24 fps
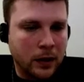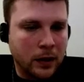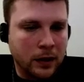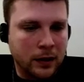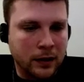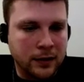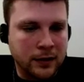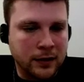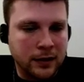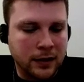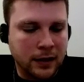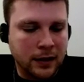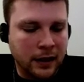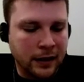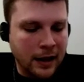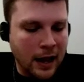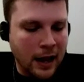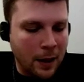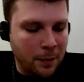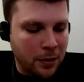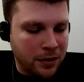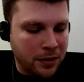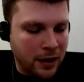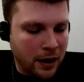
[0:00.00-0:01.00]
is an
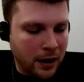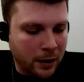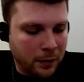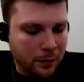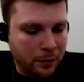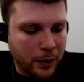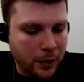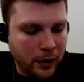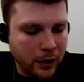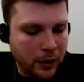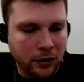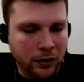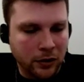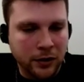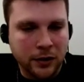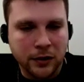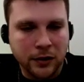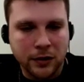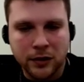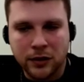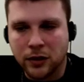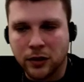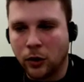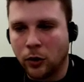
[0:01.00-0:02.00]
empathetic build.
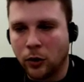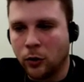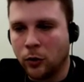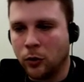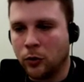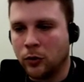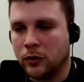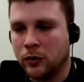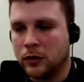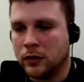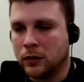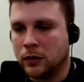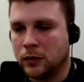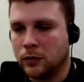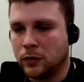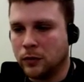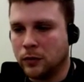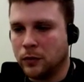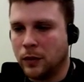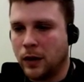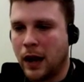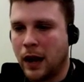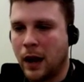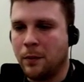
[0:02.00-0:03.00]
So
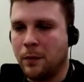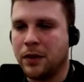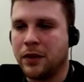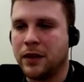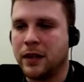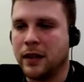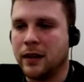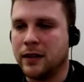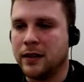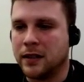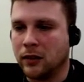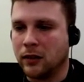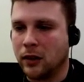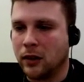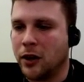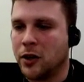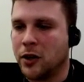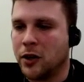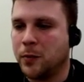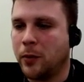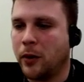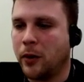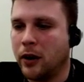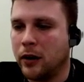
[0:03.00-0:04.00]
empathy is a
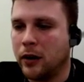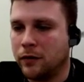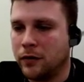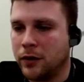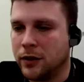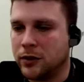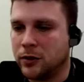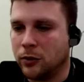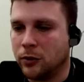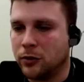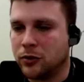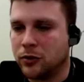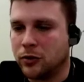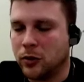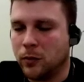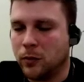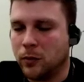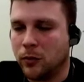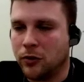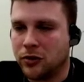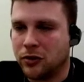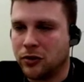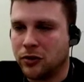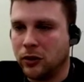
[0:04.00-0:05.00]
large part of the social
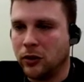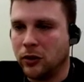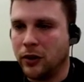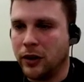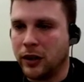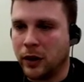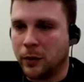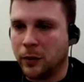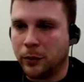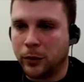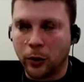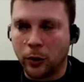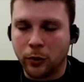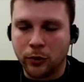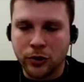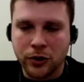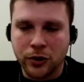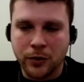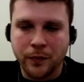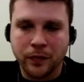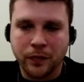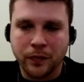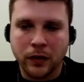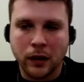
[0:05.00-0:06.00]
emotional learning
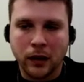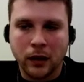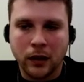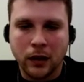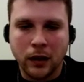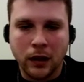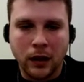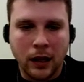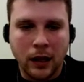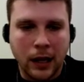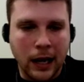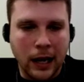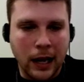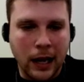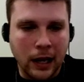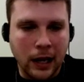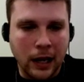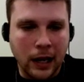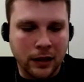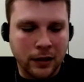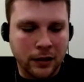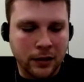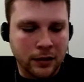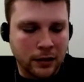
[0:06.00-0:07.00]
approach.
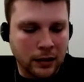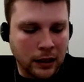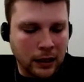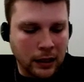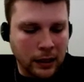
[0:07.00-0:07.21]
And